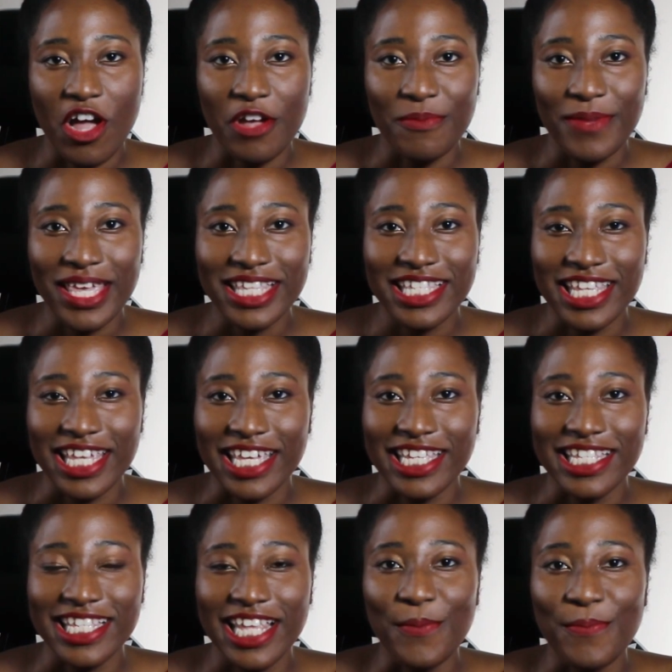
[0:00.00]

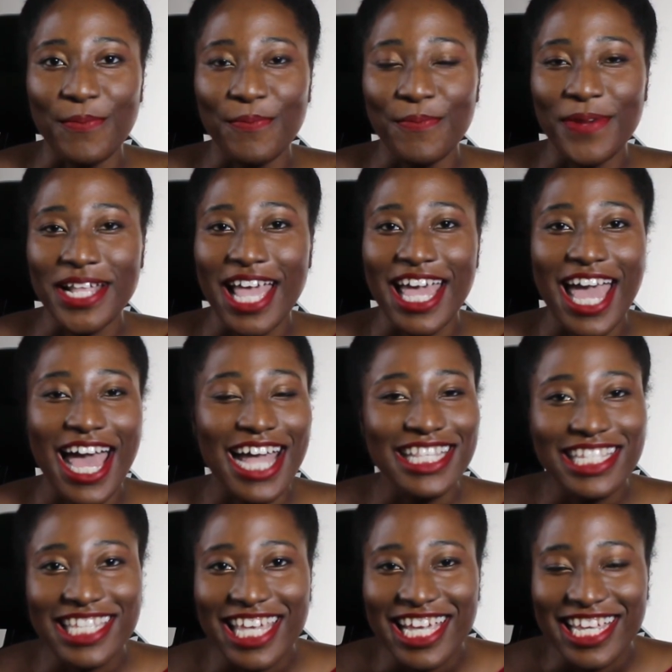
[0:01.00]
business. But I had
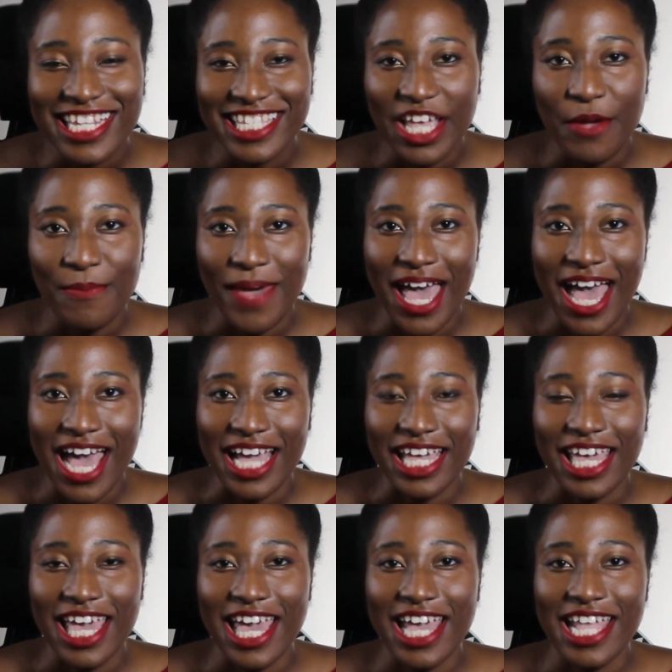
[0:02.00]
to take a step back
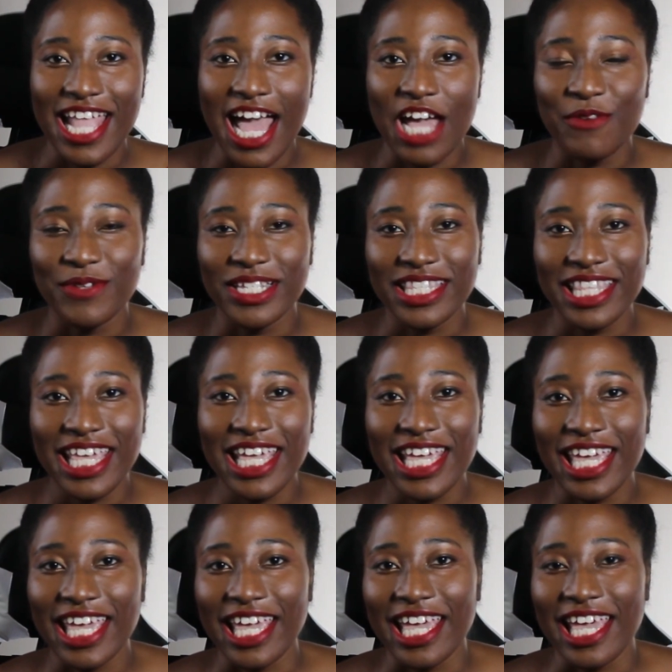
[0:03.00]
and I was
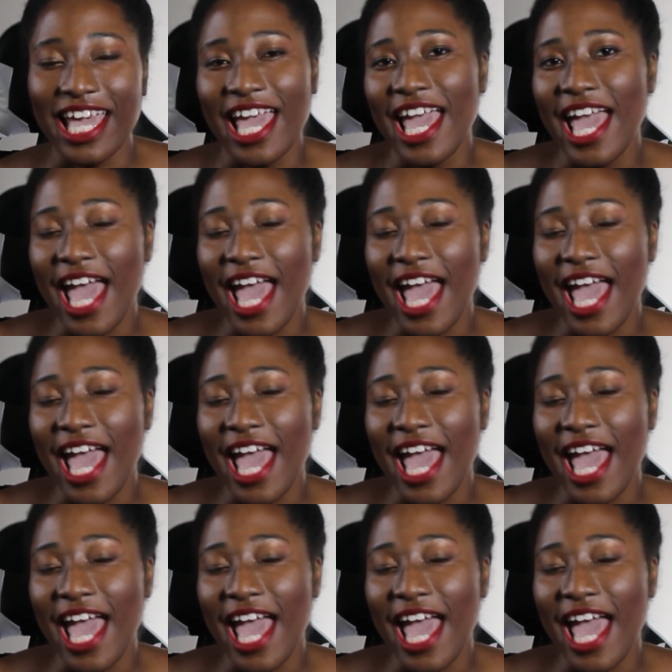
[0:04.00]
thinking,